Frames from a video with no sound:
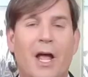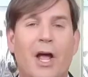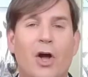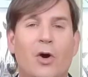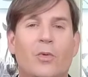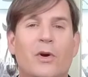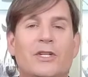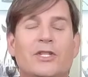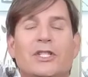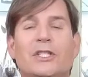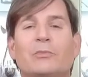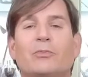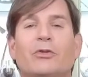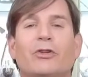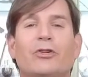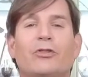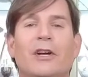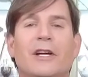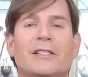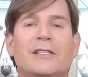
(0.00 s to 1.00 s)
Witch's
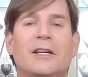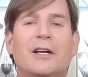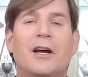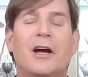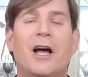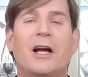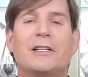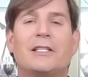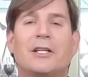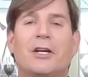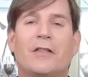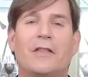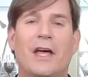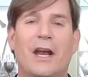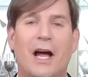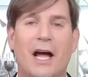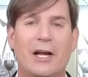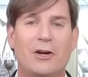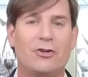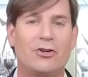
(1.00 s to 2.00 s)
Brew is a cocktail
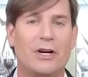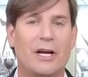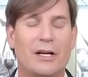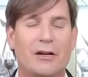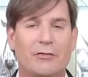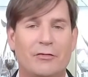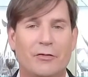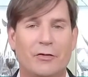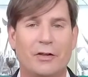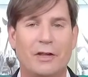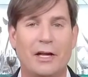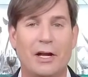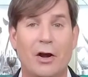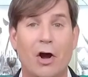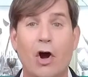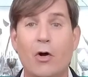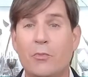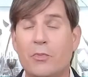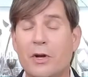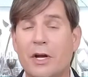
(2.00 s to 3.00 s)
that I created for the
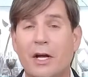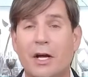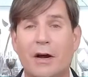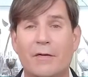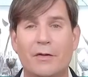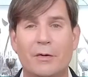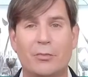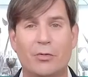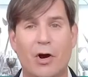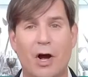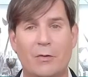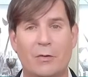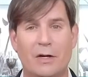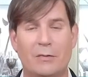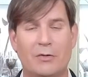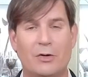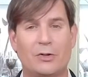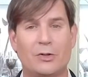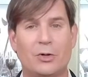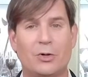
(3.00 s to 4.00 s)
opening of the Broadway
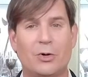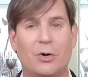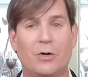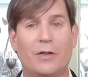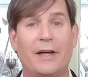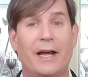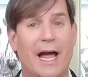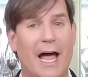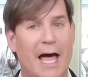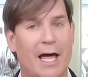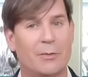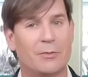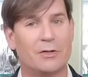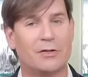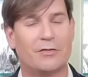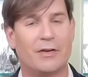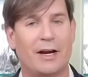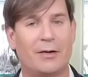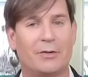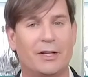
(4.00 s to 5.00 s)
musical, The
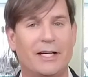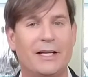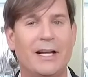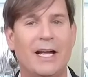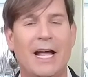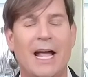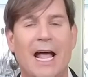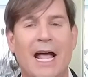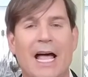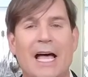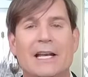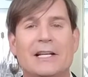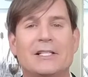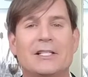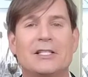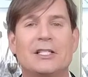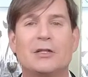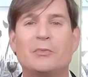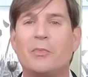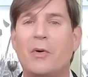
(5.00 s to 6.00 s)
Addams Family, and it's
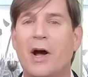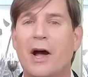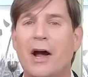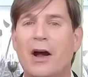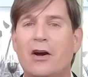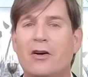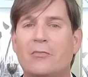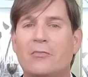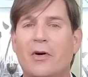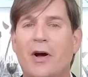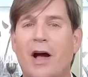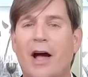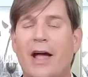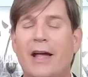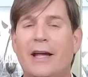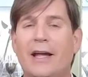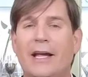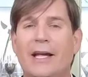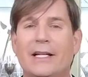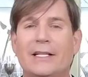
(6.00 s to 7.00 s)
inspired
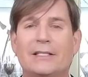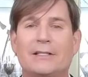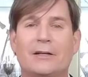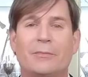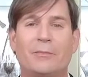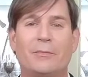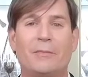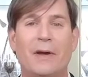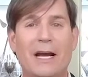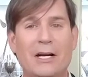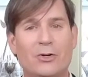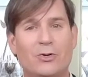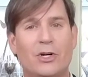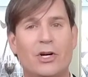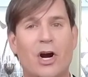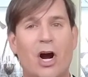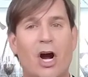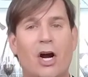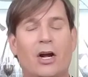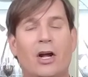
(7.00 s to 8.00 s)
by its
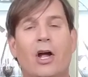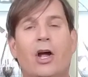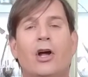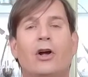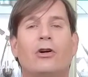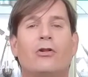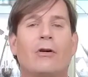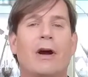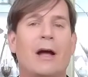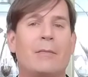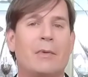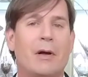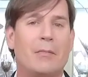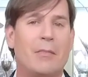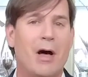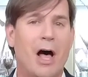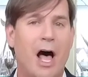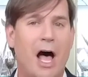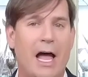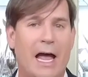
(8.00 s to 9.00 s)
matriarch,
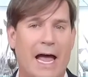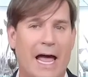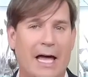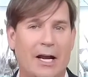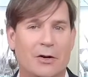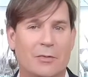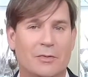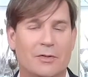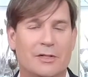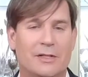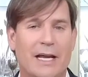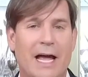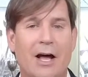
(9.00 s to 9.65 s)
Grandmama Addams.